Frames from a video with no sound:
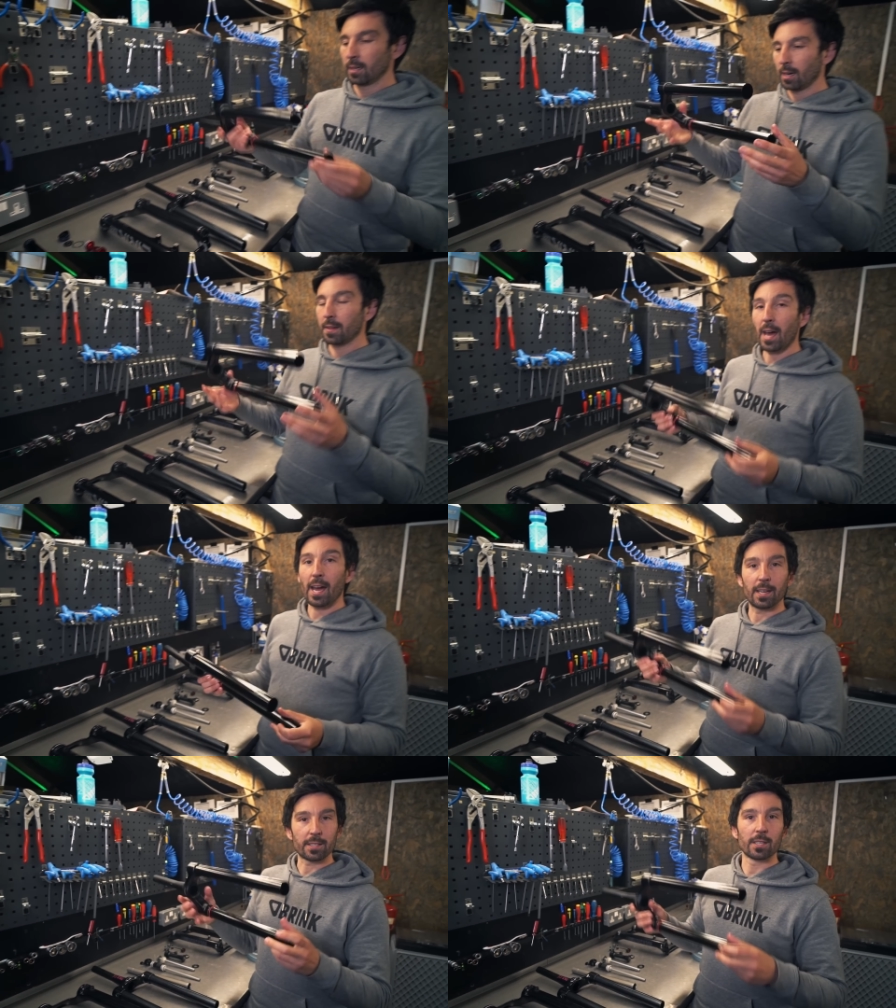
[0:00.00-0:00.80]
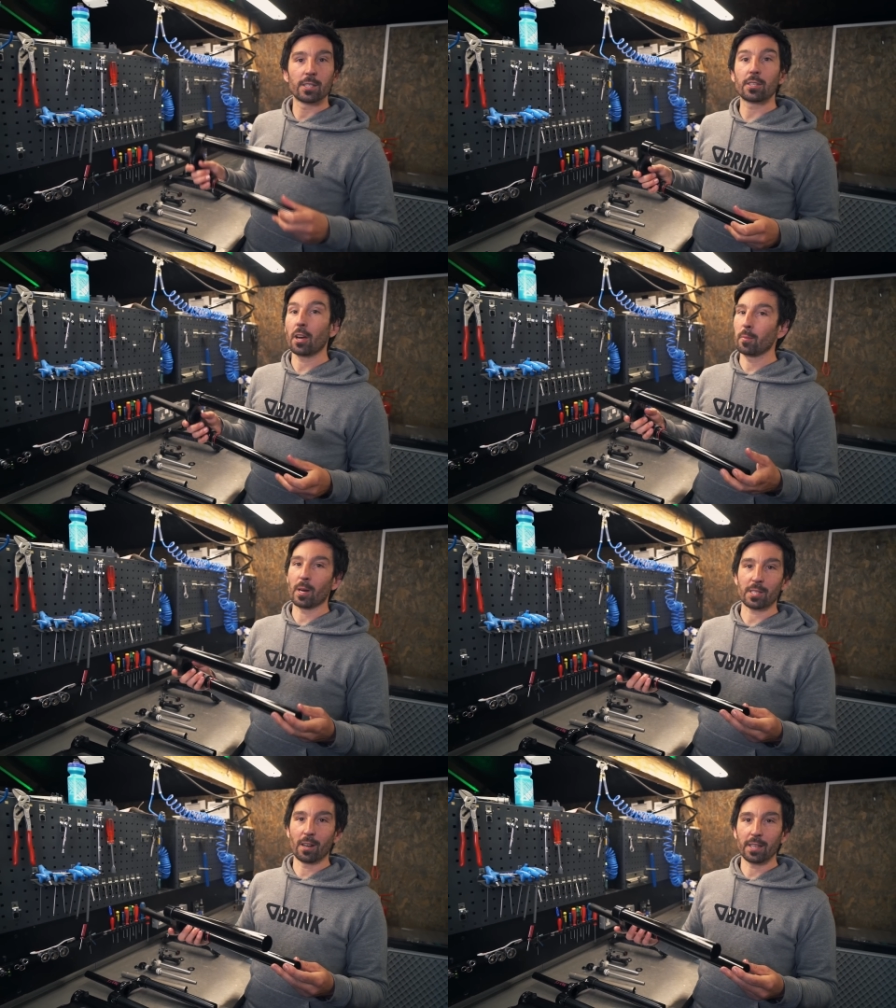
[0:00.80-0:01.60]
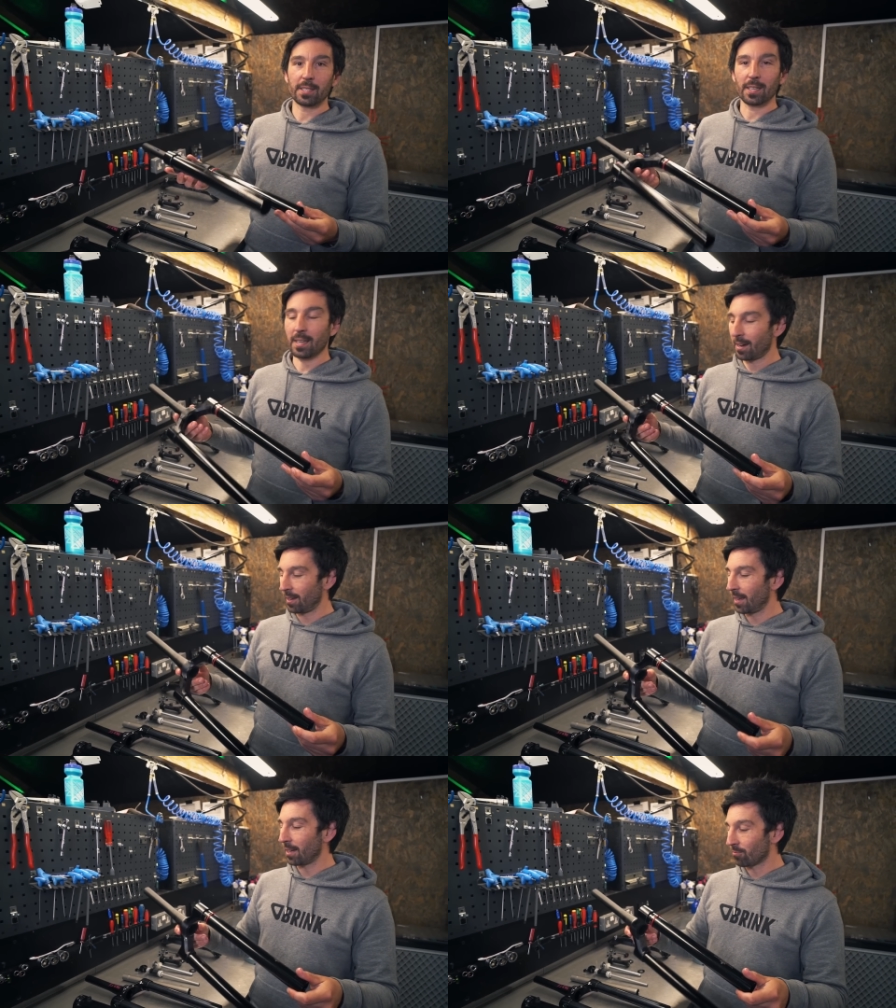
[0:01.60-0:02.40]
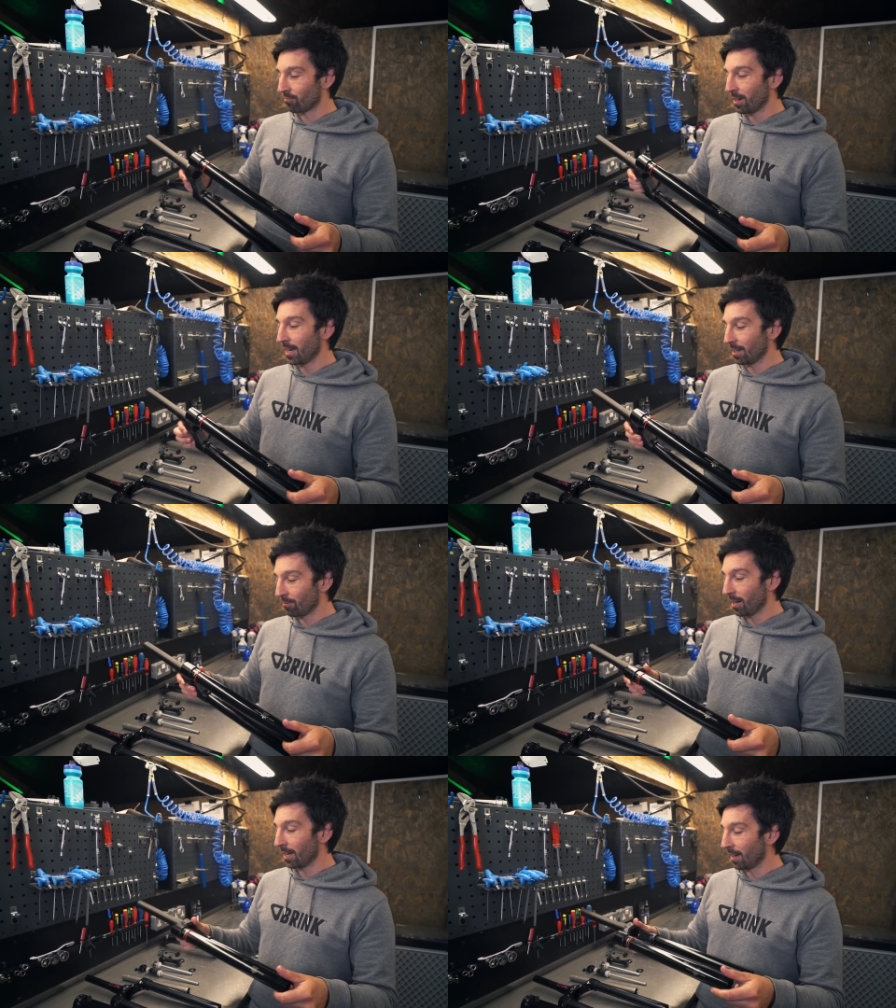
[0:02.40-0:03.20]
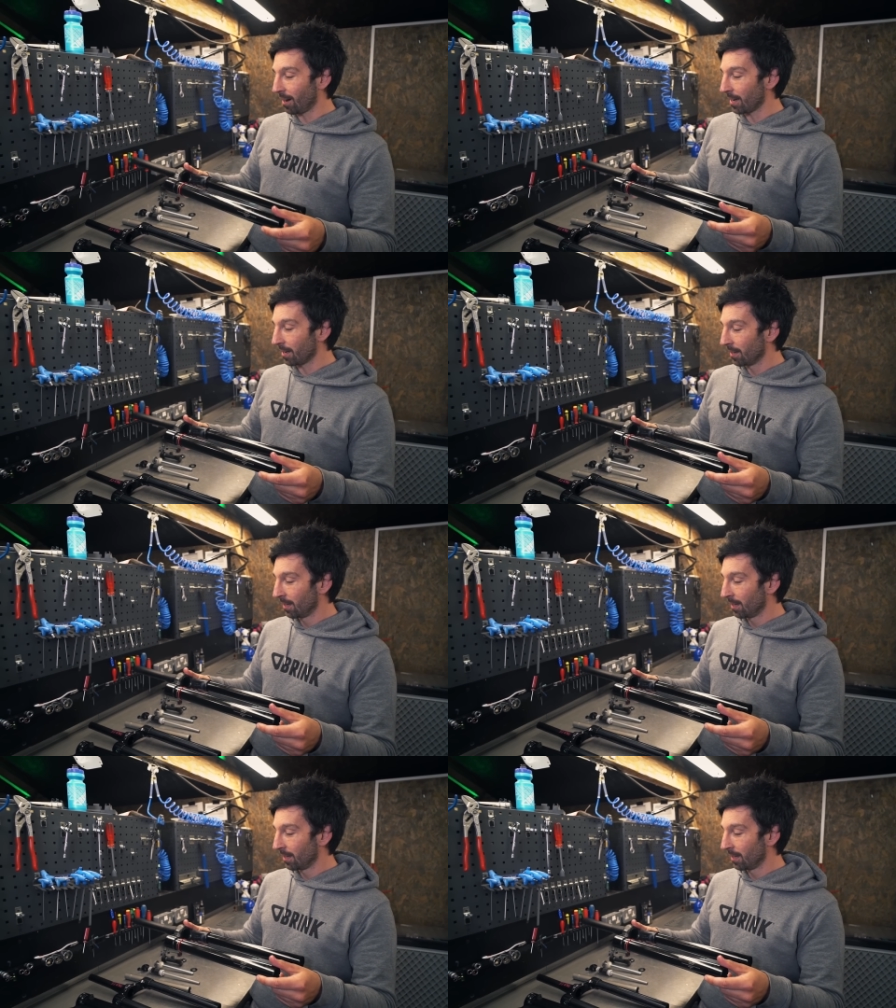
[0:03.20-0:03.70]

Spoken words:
And that is so much lighter. That's really, really light.